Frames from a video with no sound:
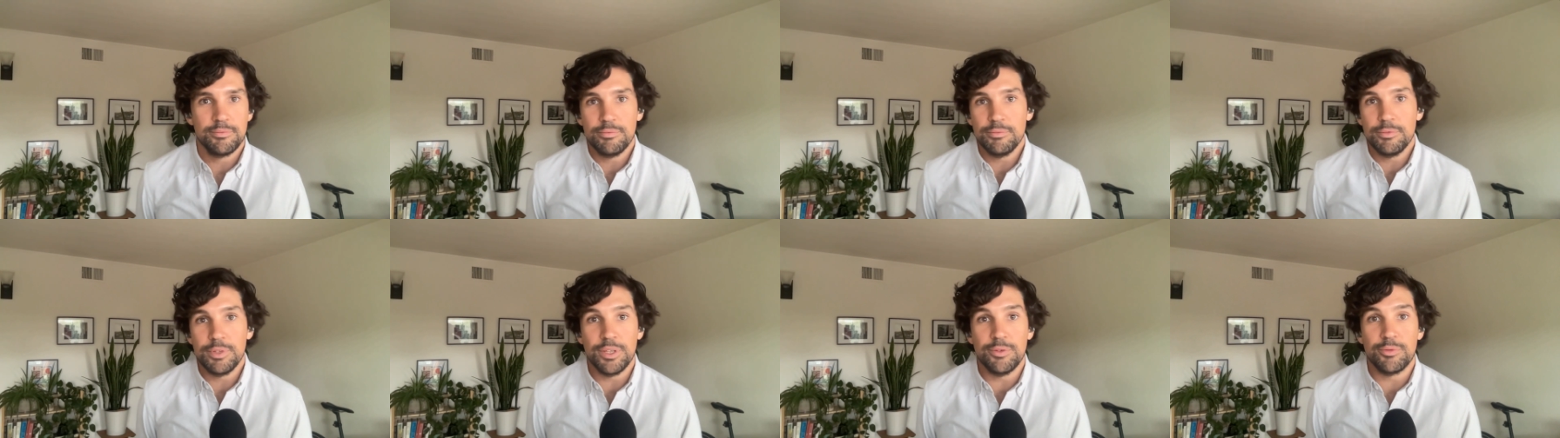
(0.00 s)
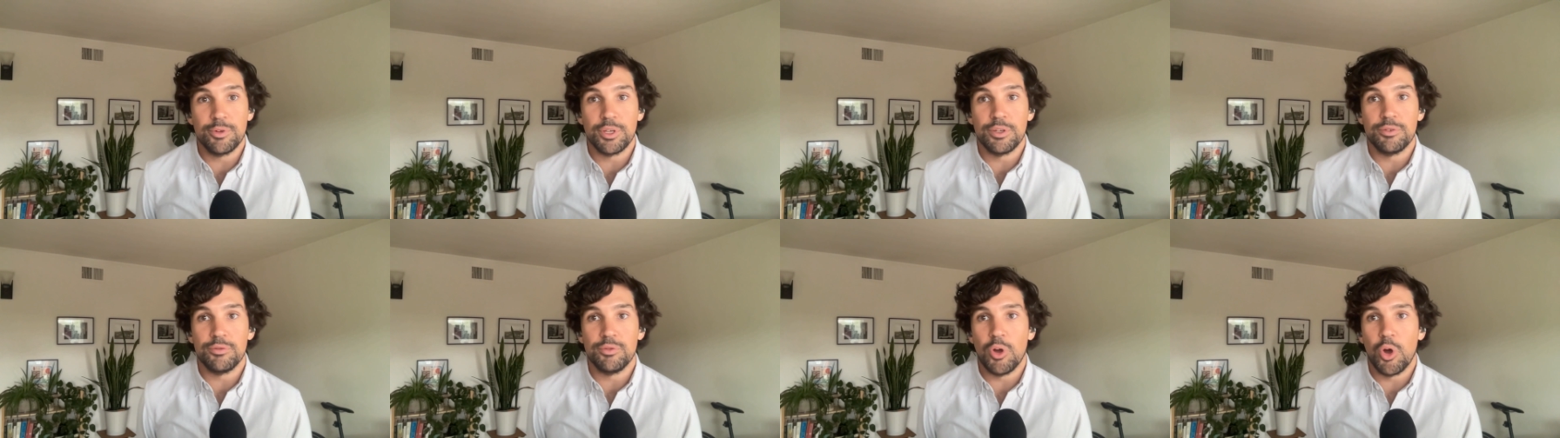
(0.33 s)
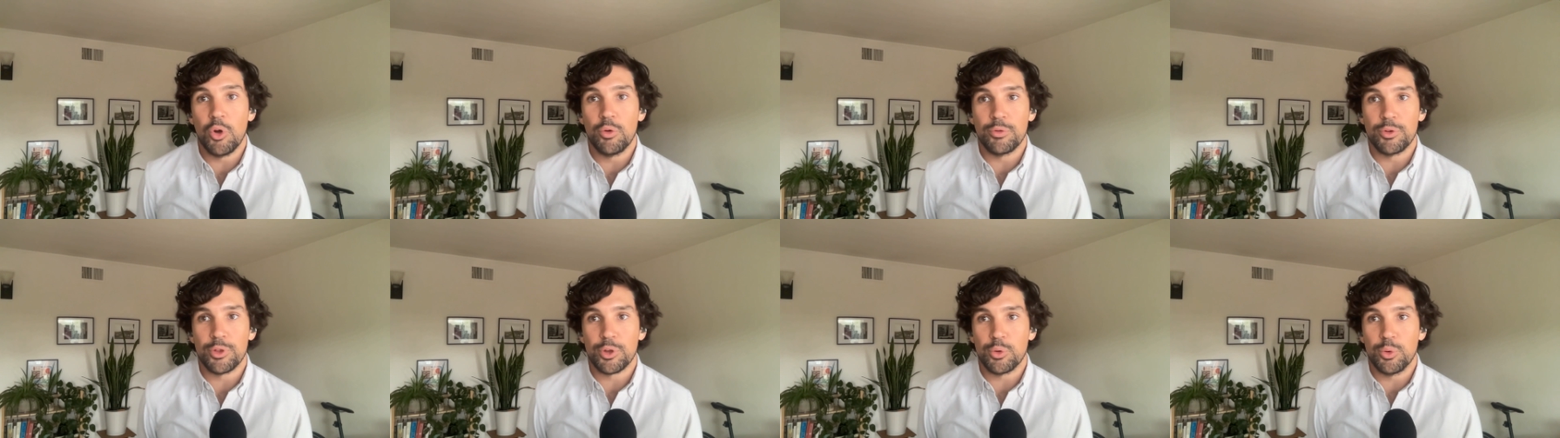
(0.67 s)
even
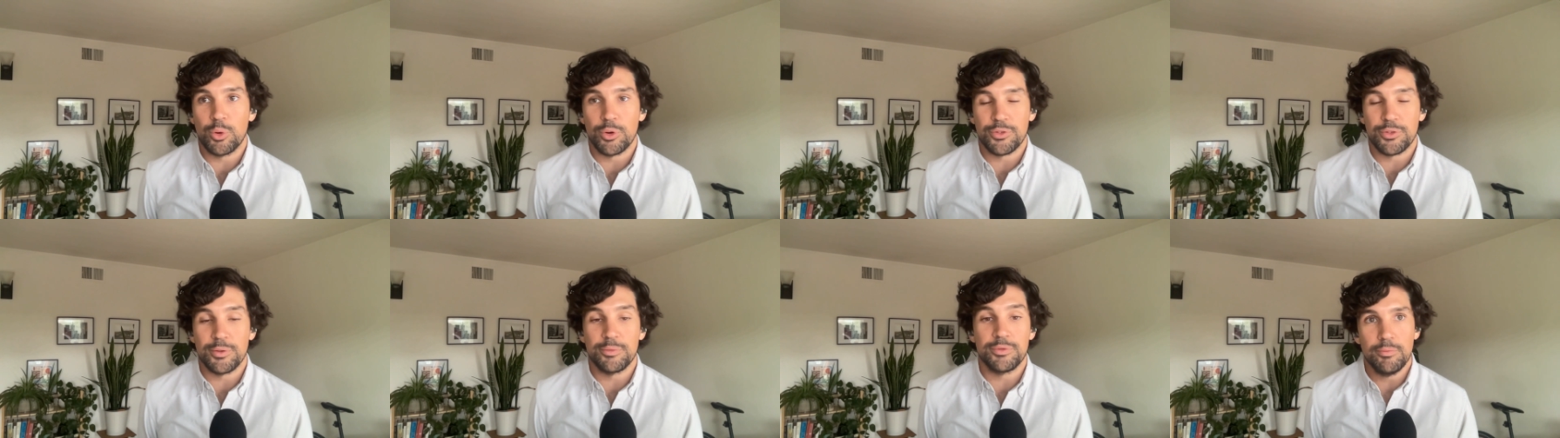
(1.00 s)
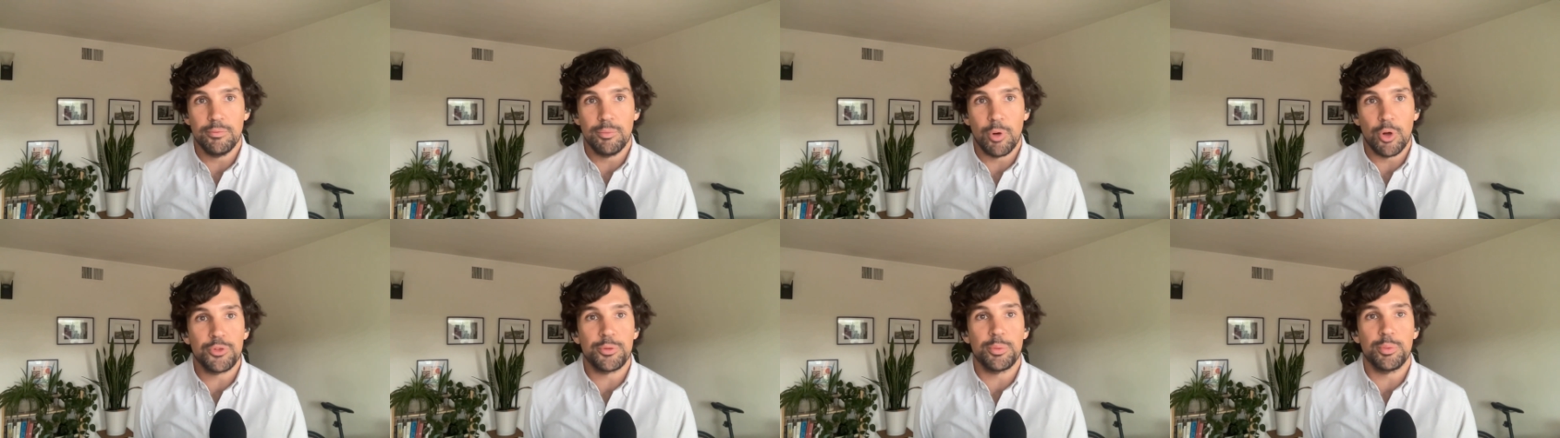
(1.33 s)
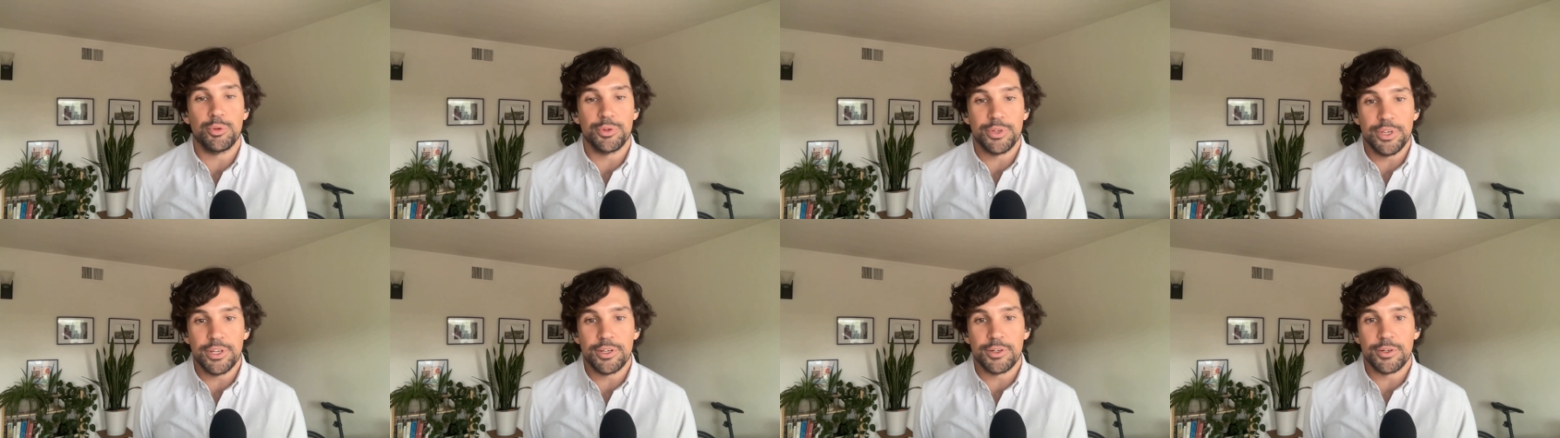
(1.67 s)
over the course of multiple
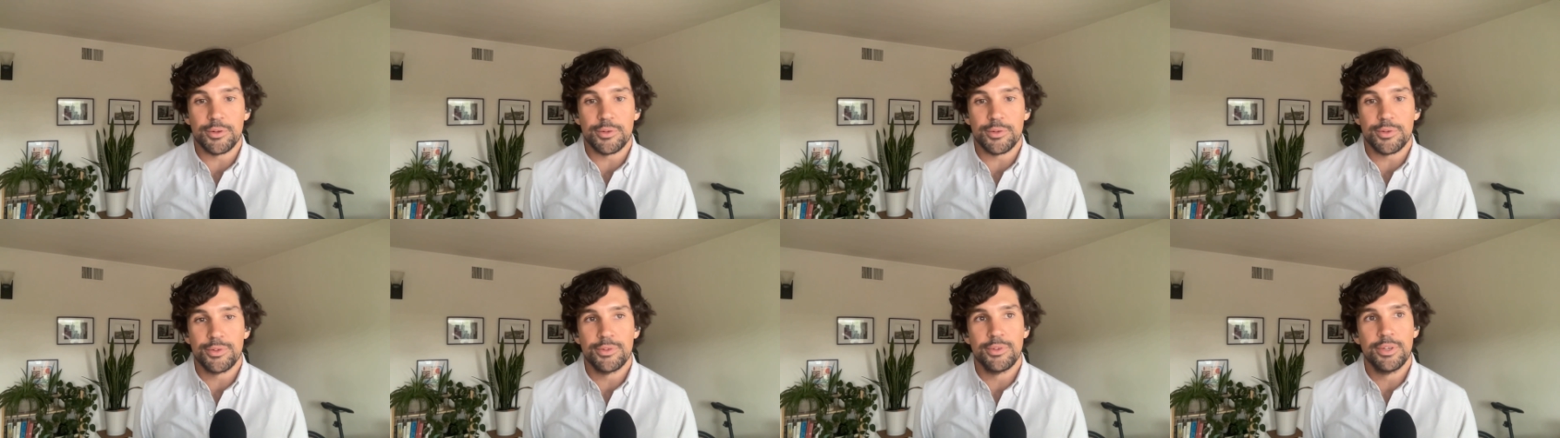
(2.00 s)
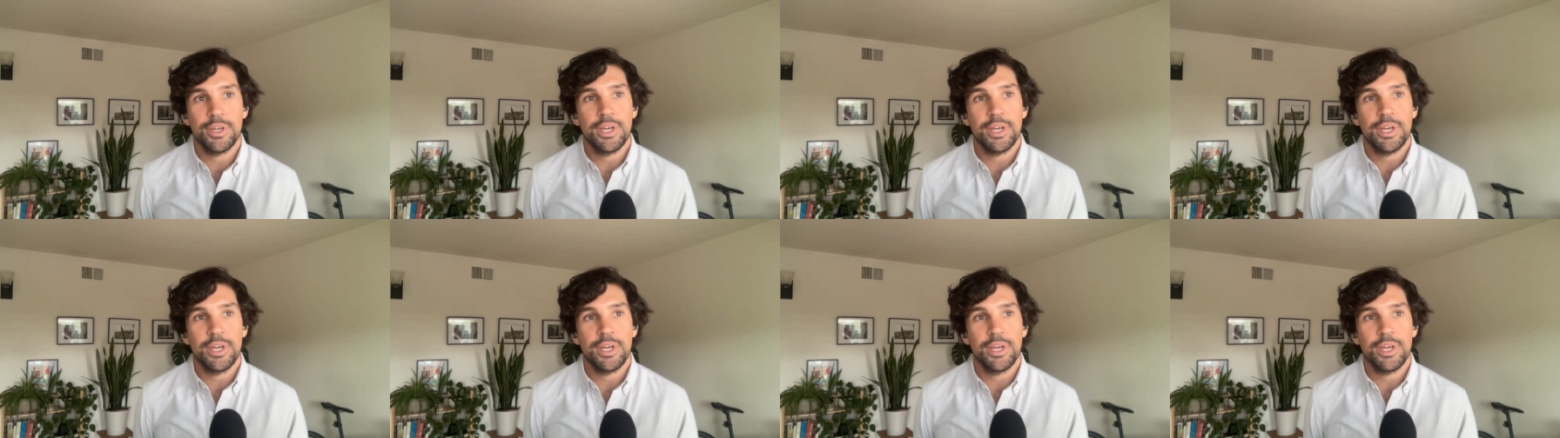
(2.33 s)
years